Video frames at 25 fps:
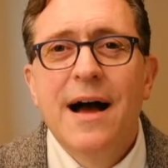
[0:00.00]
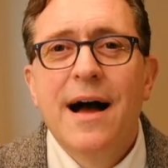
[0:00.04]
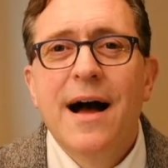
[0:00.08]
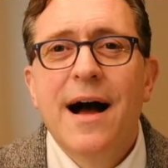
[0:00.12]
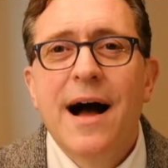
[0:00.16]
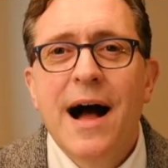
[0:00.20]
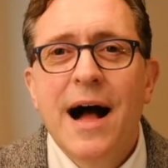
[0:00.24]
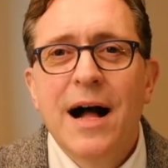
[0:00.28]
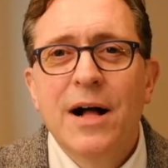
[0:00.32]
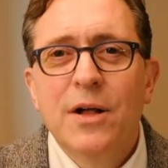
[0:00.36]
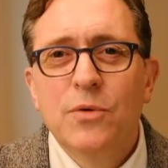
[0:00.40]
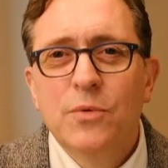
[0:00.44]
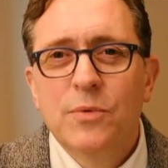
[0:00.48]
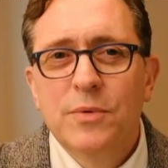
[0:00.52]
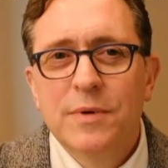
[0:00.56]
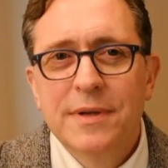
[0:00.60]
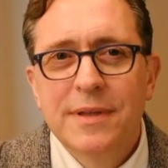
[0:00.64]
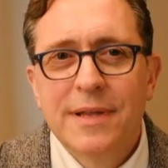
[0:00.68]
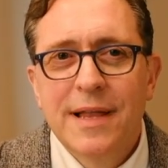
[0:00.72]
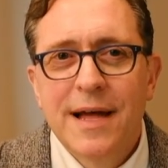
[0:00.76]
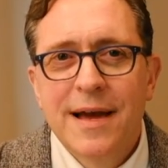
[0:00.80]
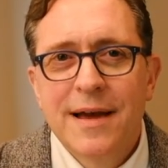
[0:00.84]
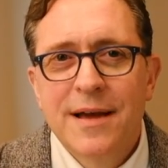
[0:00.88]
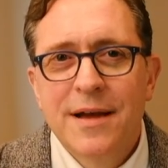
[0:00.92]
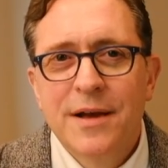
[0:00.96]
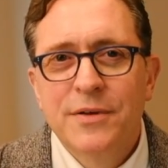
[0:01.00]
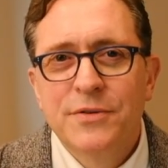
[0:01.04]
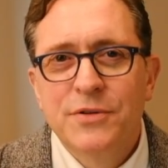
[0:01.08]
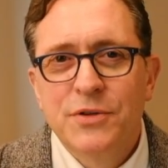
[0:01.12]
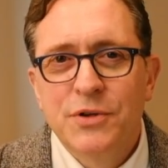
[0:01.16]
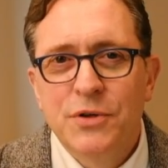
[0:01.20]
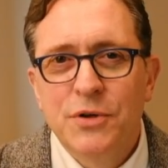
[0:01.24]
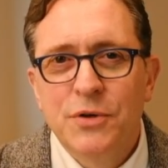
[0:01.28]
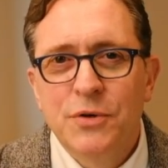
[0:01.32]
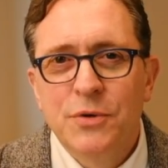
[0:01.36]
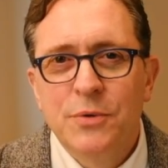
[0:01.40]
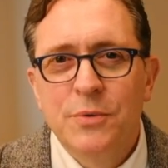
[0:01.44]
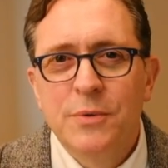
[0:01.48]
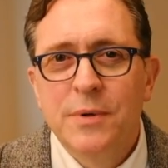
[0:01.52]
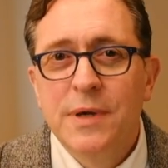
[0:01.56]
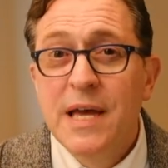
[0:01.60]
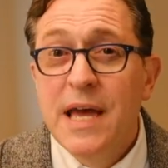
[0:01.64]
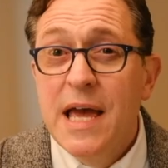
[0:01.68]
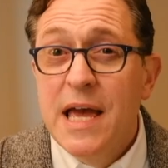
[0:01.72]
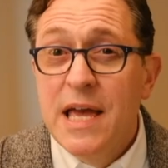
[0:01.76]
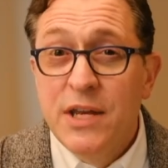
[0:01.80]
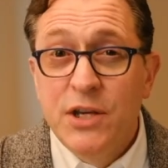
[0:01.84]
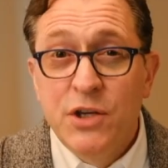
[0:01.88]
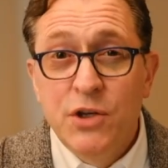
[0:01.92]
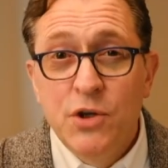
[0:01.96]
I'll rely on you,
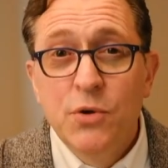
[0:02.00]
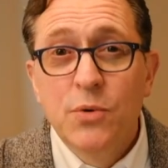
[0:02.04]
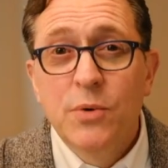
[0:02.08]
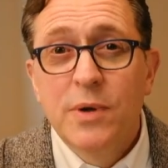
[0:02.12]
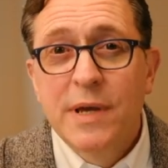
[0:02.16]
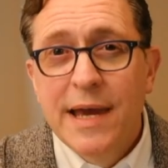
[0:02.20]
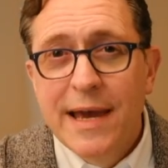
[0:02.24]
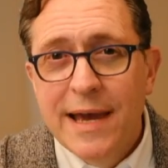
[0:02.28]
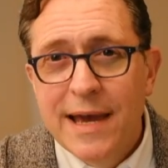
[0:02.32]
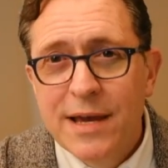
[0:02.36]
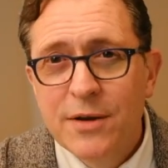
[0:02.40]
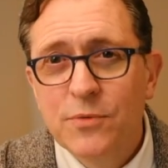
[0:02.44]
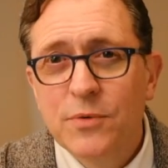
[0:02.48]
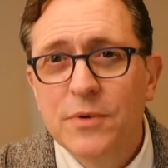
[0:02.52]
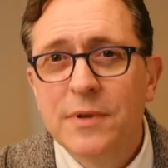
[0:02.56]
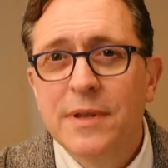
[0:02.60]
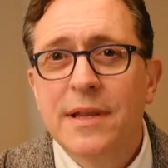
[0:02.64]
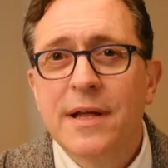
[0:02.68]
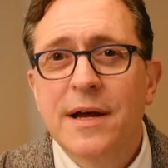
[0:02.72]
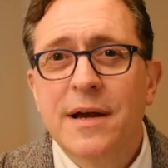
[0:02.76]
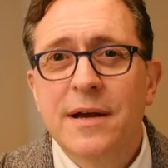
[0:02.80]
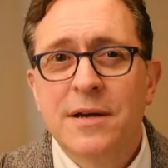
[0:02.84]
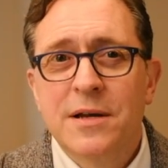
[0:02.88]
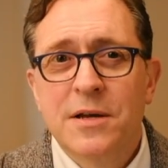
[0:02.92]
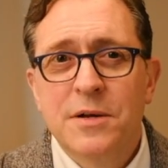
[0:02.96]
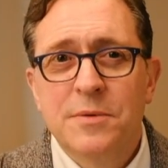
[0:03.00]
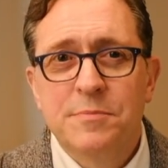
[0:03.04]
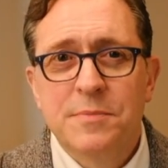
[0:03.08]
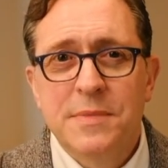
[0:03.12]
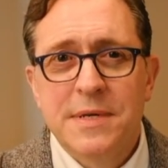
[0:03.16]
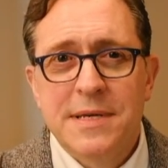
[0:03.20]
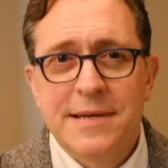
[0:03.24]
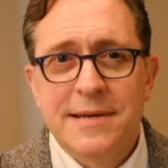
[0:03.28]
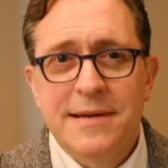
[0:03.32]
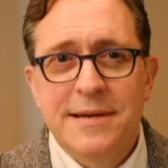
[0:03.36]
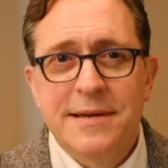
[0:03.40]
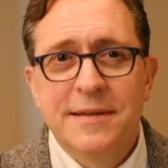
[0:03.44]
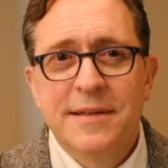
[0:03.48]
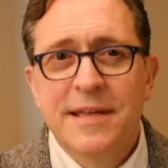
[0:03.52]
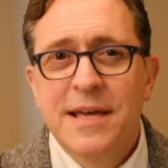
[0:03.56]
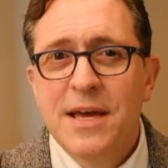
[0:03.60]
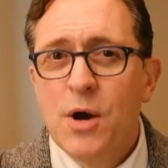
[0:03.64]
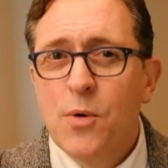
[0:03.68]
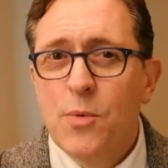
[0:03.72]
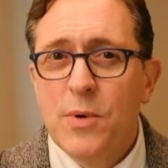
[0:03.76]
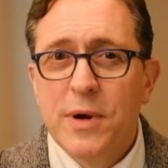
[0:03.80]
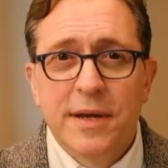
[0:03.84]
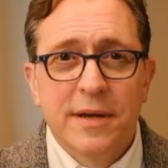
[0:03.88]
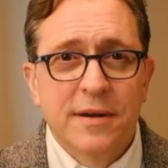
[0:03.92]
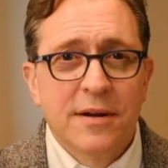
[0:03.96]
and you can rely on me.
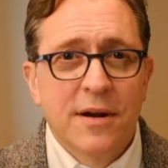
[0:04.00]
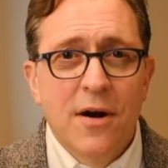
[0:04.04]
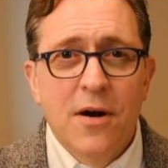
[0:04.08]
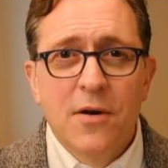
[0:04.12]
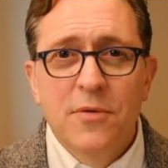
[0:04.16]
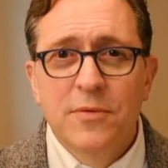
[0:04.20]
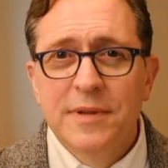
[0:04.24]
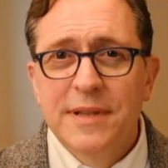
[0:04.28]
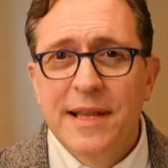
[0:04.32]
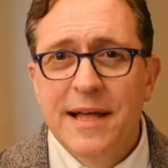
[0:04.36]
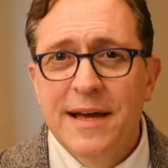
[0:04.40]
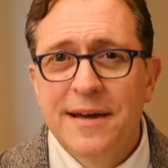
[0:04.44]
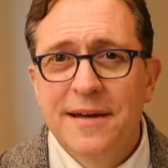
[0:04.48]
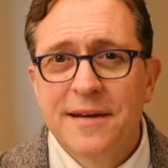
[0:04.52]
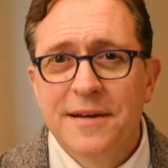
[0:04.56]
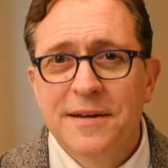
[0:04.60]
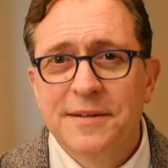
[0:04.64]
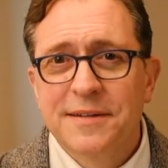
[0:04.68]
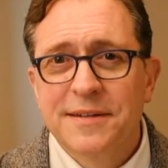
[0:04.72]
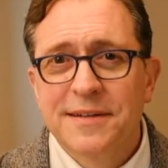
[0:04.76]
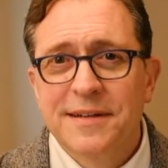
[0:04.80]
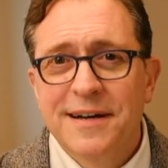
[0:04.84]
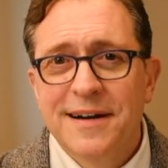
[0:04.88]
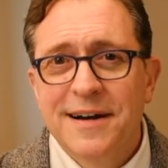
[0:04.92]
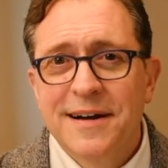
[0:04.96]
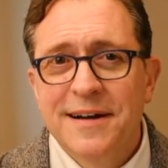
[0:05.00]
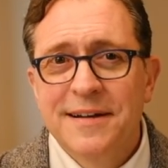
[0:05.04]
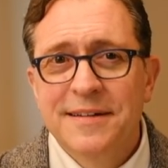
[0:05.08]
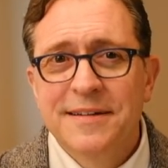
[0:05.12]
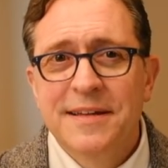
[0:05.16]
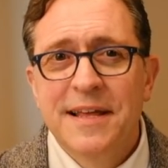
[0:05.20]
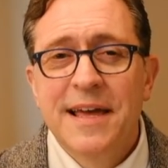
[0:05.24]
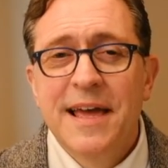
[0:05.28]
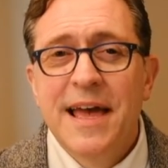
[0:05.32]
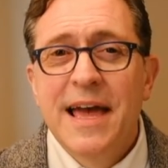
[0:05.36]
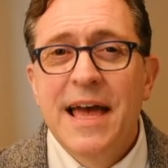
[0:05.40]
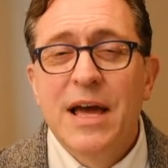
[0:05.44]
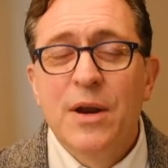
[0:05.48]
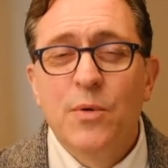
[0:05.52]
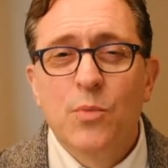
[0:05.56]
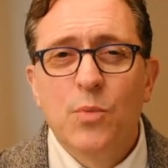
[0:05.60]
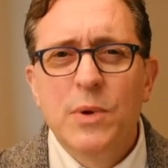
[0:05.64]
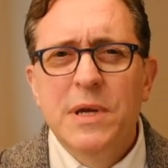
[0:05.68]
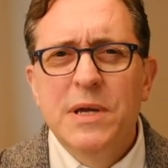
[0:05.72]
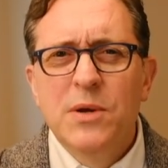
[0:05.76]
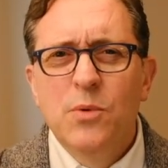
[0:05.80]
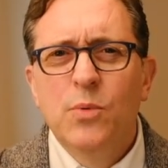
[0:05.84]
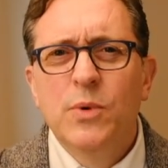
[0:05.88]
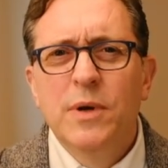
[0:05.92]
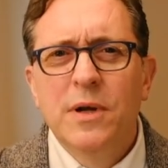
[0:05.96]
We can all rely on God, and
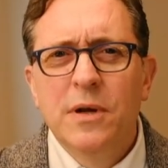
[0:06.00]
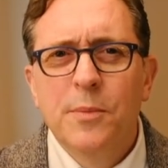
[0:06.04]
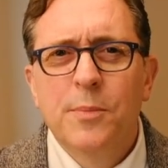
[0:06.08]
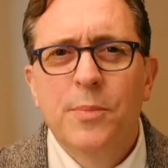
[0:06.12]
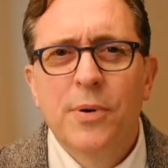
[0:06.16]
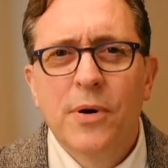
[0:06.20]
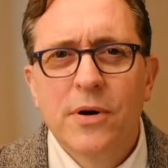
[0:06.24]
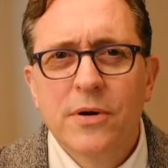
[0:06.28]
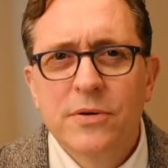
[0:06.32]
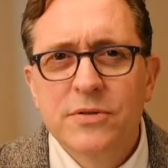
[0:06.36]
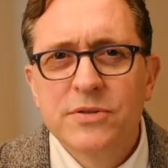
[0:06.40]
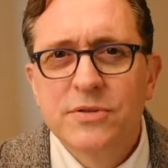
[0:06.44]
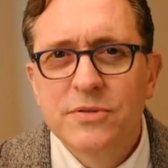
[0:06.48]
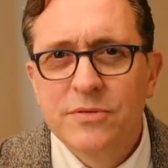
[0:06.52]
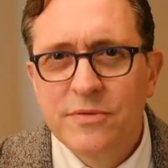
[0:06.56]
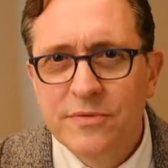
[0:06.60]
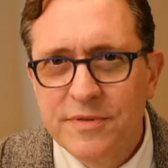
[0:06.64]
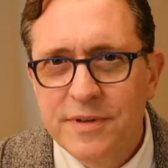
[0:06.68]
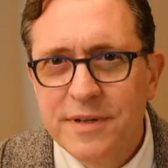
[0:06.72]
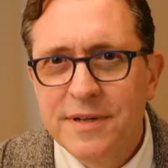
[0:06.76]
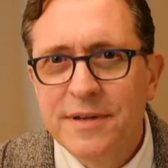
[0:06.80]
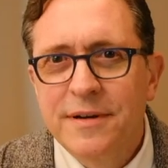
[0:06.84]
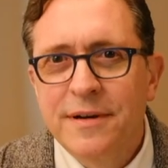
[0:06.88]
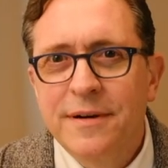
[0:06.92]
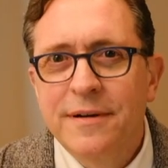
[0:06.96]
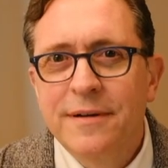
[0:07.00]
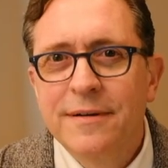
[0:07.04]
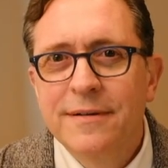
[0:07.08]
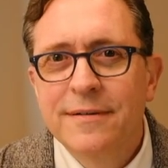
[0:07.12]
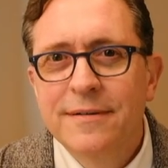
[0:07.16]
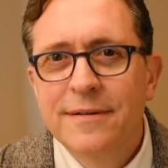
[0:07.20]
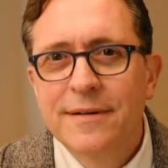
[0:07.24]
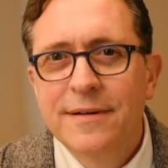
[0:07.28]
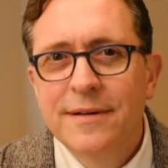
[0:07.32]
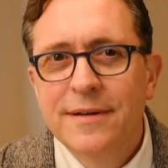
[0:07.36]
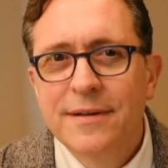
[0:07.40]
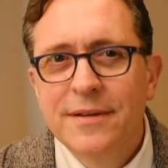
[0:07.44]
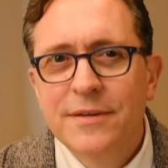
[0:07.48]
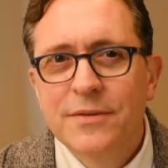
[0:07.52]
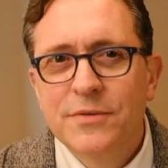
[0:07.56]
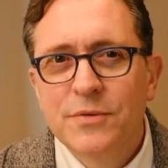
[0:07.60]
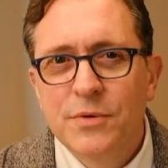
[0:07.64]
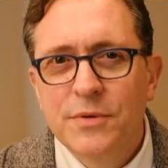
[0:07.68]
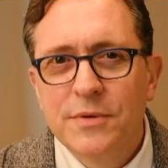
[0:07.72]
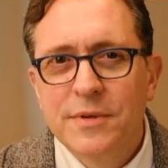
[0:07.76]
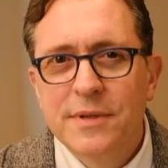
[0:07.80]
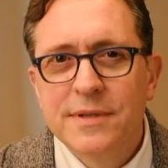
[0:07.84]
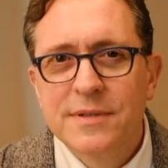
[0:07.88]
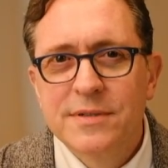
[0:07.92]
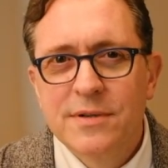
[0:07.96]
we will persevere
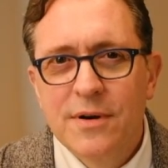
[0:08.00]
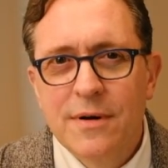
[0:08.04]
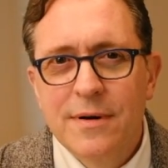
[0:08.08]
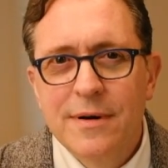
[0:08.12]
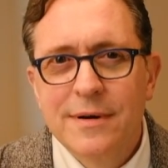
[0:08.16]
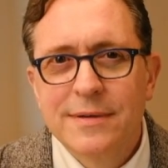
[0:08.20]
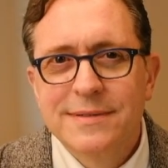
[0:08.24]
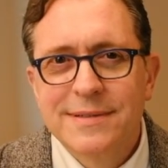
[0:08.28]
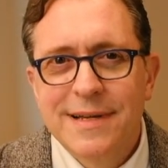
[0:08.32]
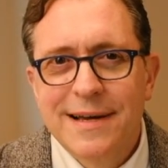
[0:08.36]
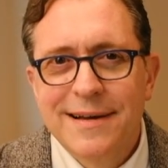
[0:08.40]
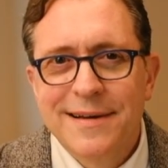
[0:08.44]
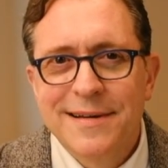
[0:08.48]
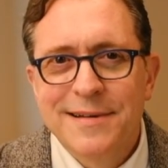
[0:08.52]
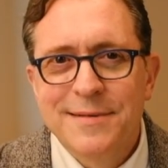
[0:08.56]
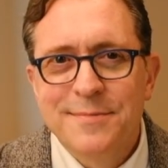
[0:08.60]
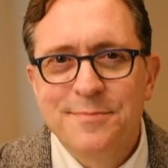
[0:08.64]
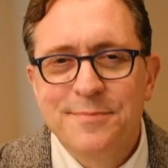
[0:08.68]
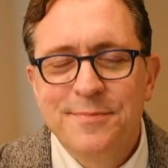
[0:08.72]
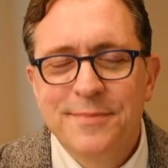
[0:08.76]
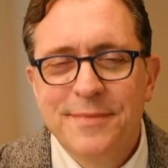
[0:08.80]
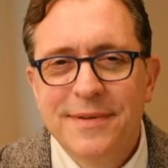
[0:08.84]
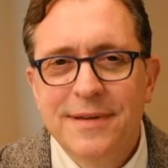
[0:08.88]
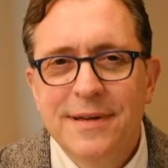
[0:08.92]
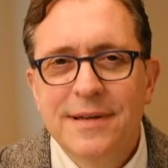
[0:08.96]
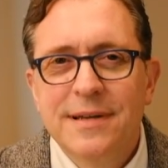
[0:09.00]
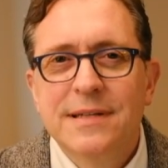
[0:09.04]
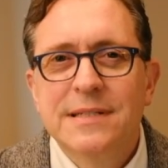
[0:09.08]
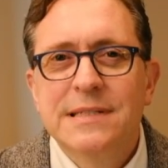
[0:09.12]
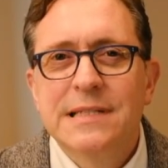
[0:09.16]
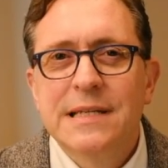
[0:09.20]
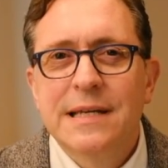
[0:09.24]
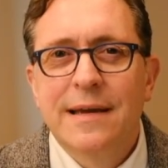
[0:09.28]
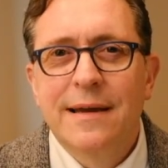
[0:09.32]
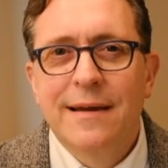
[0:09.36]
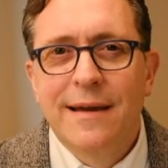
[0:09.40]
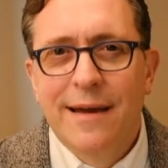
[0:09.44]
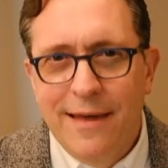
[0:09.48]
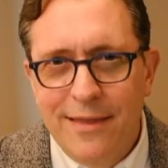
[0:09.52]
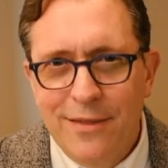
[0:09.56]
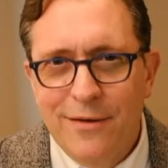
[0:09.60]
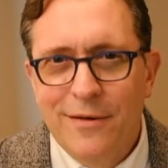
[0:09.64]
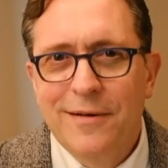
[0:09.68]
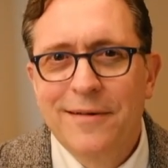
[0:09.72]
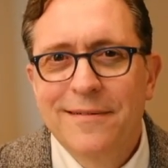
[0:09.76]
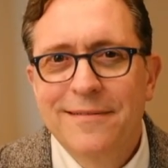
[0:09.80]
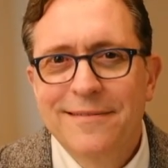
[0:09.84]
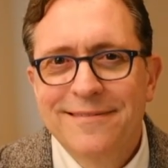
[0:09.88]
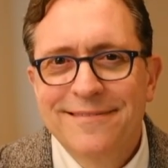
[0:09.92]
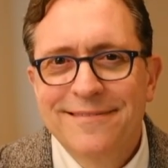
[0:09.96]
through this hard time. Together.